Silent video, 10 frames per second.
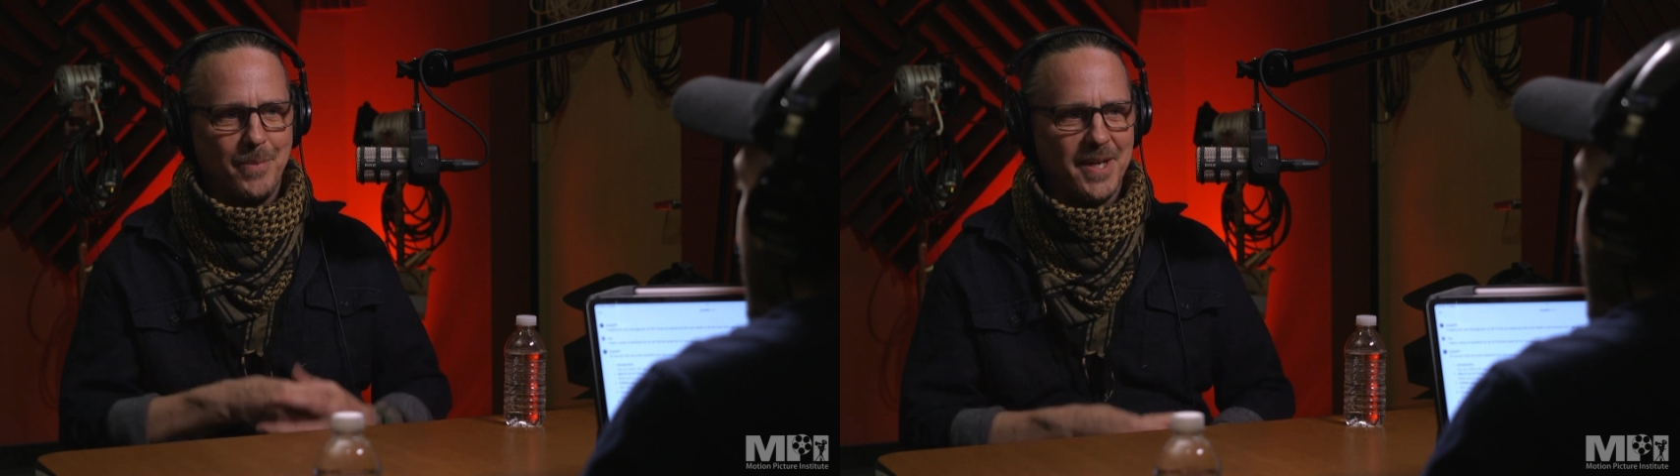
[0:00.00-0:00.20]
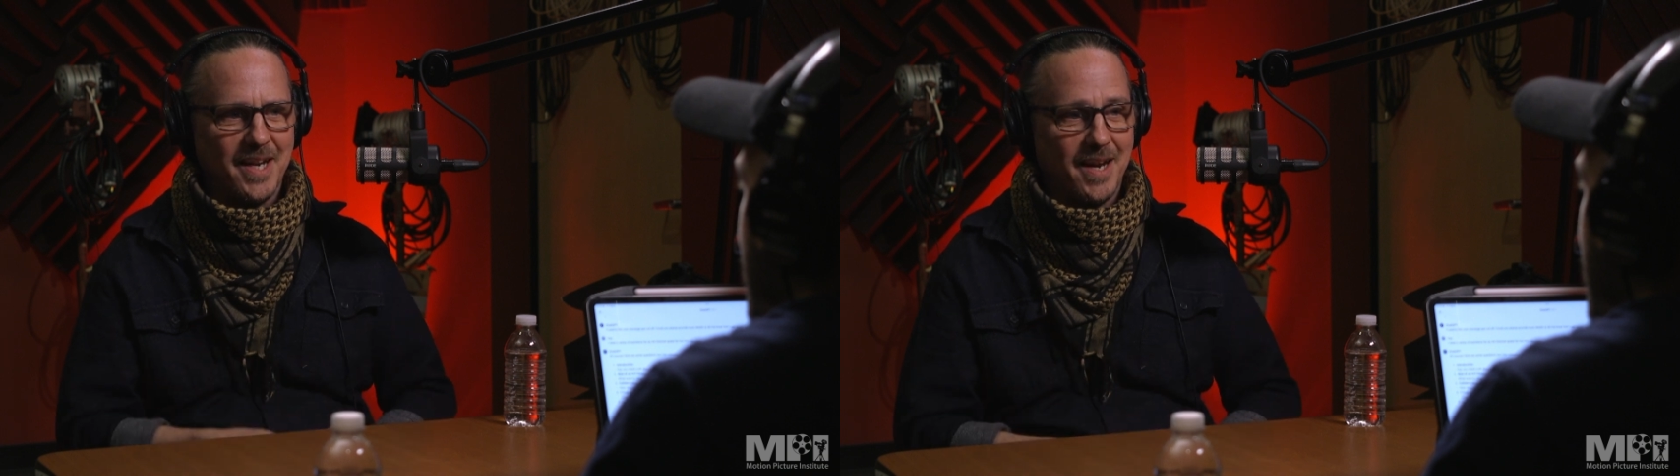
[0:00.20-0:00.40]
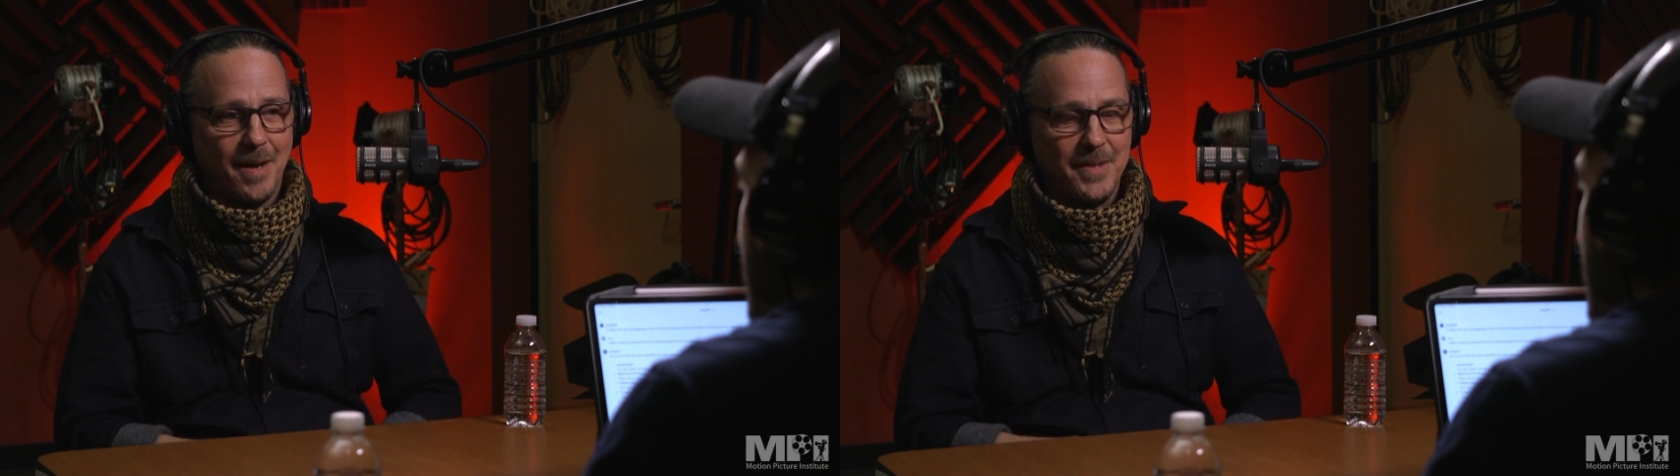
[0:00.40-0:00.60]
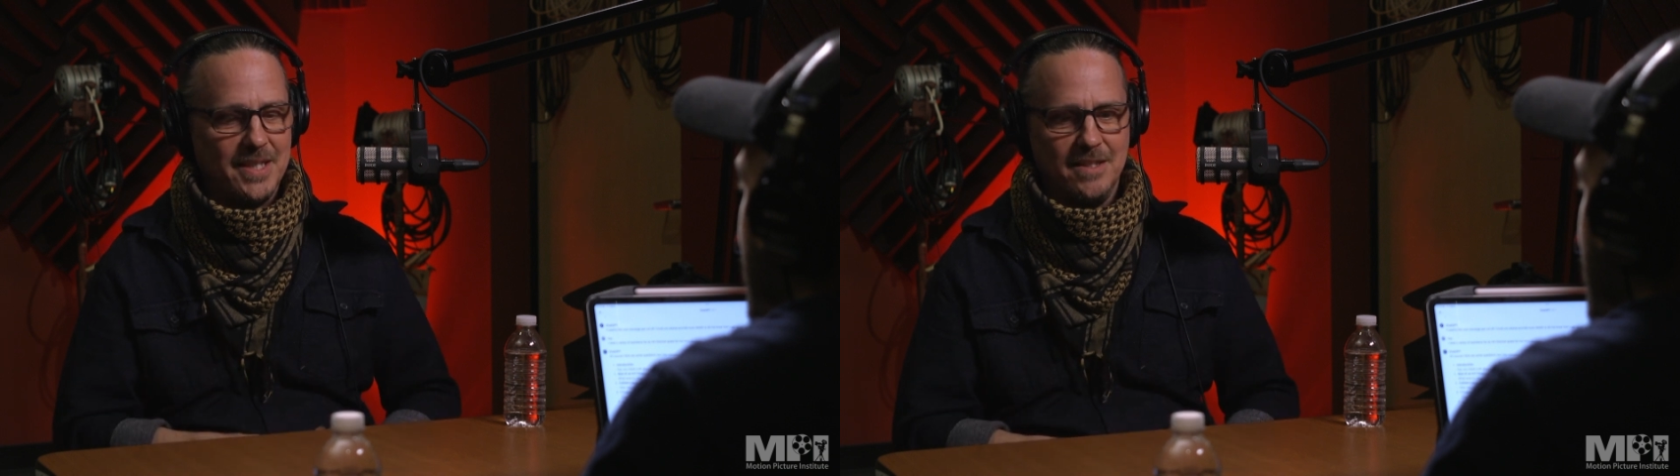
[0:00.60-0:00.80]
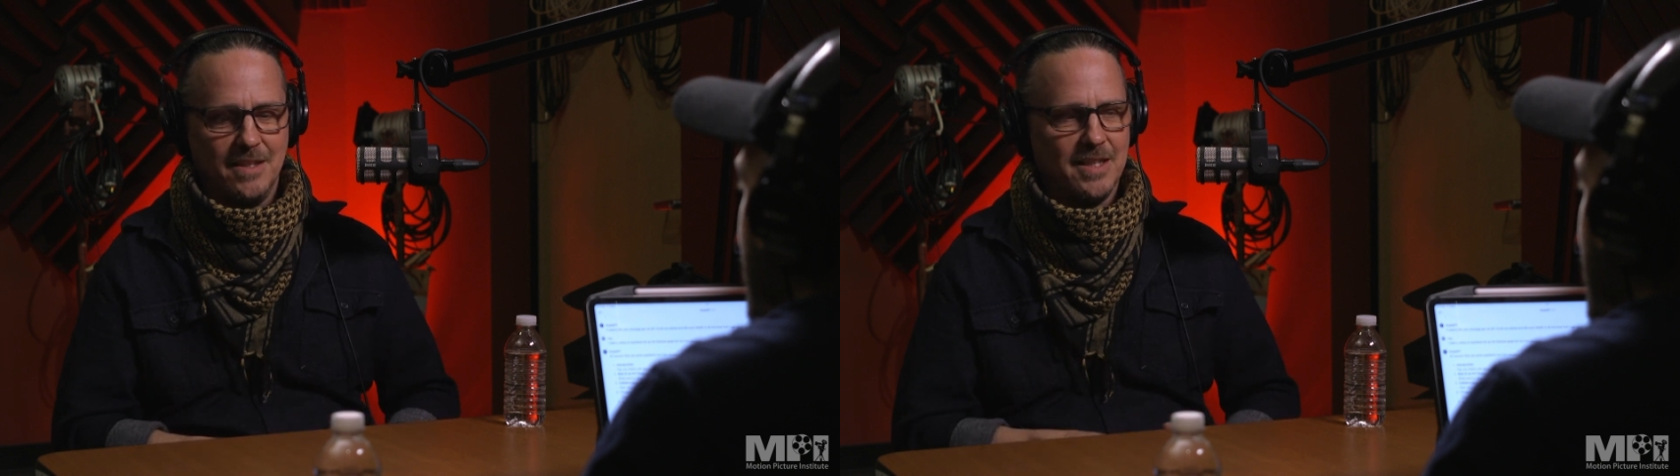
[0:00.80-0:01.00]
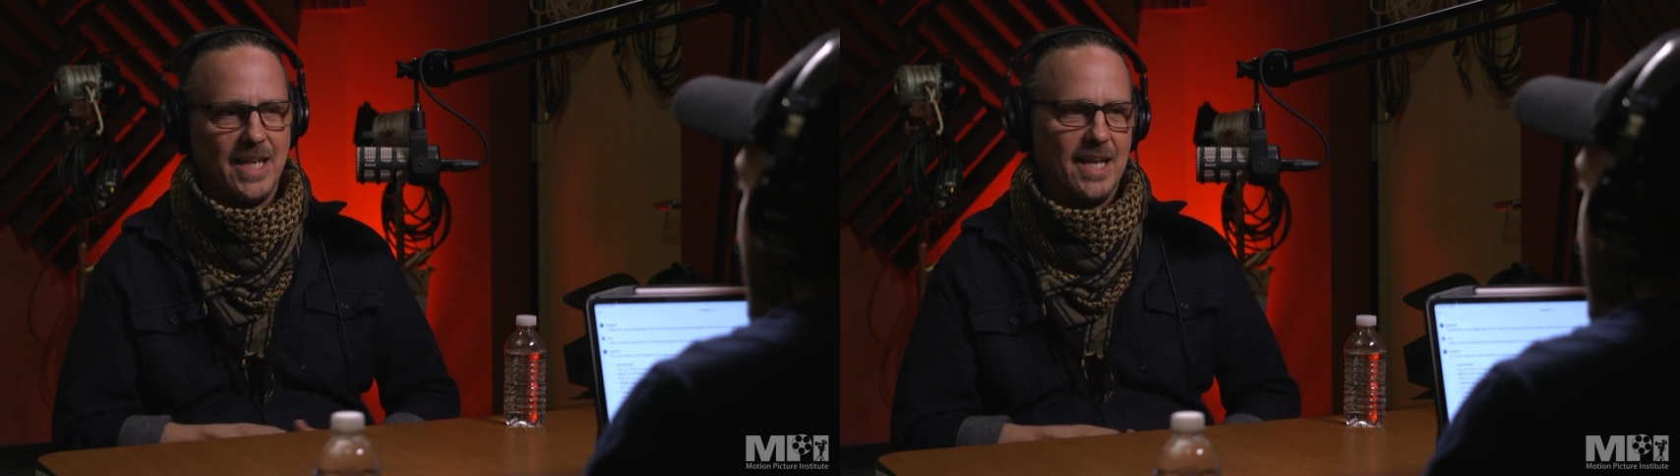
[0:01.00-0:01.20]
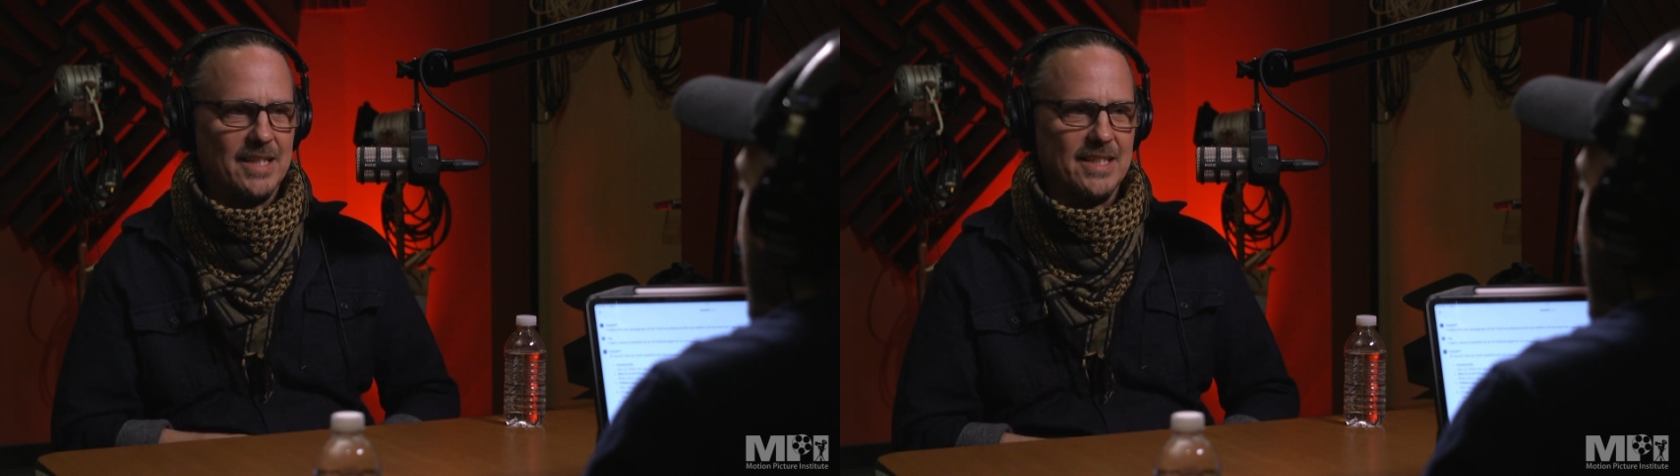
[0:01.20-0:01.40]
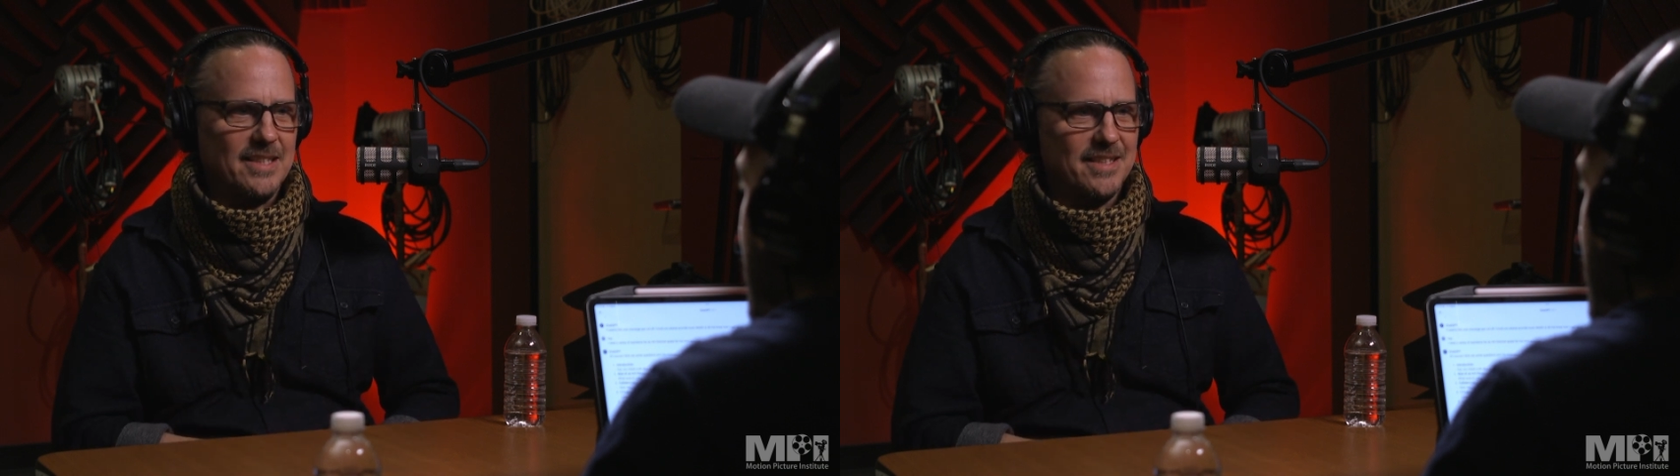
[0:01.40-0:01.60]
But Leila